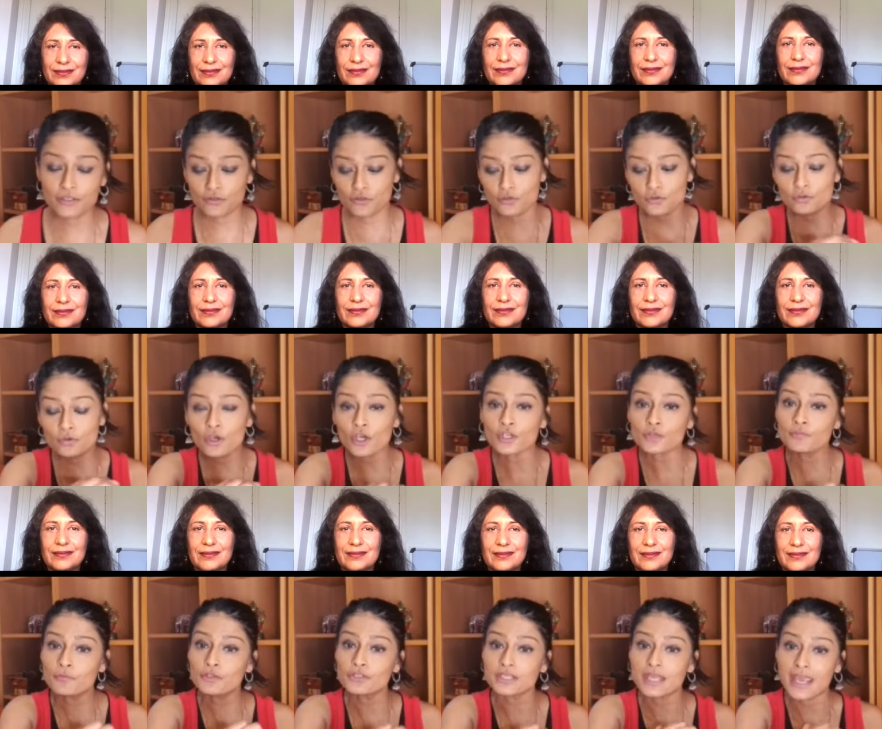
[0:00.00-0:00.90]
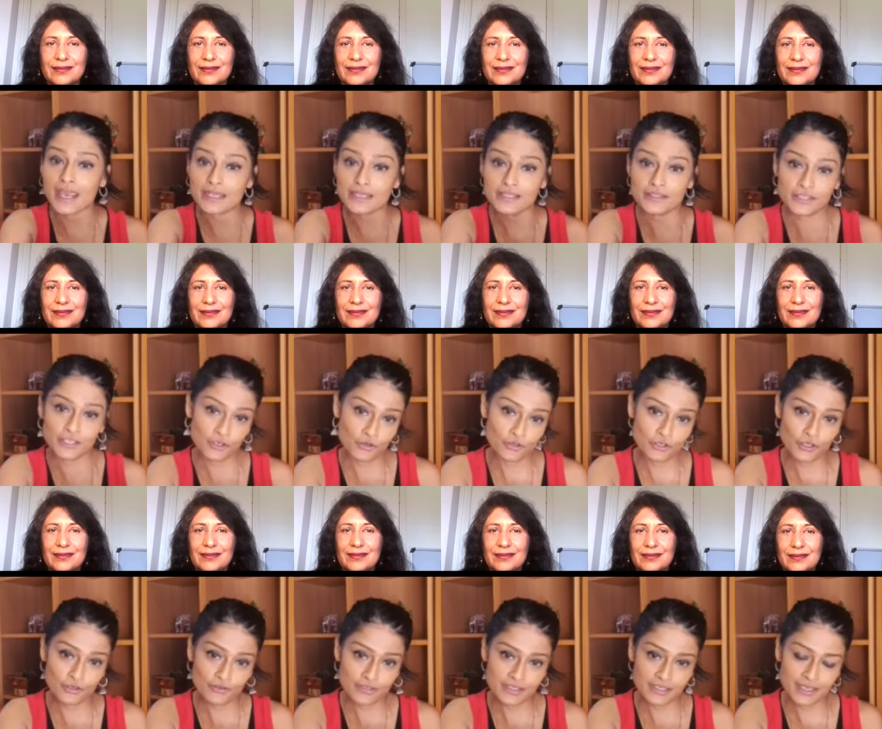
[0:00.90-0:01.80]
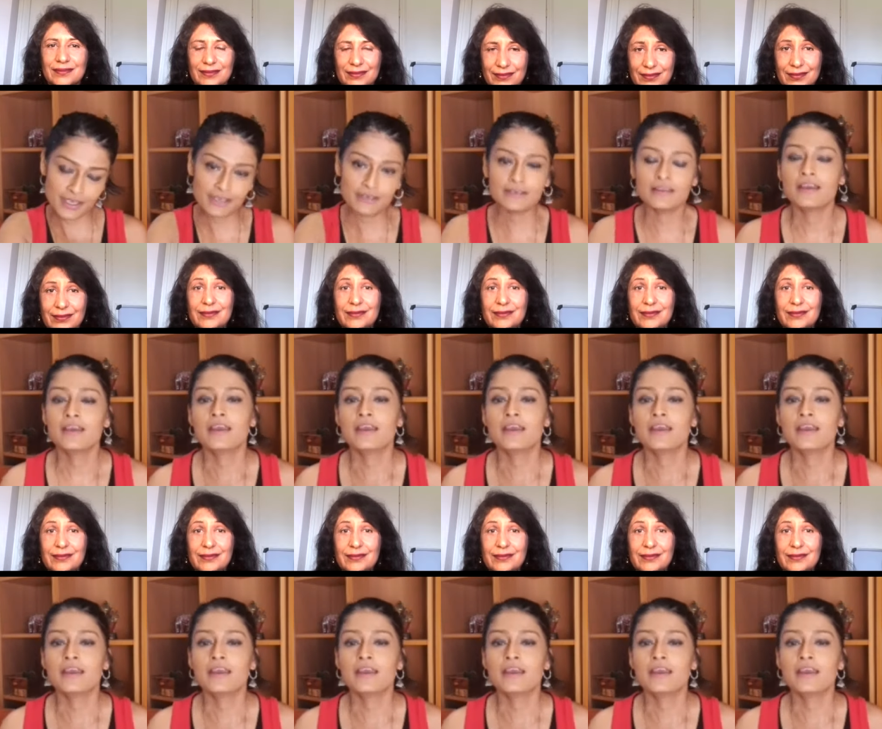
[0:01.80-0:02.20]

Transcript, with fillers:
Speaker 1: is do not put anything on your skin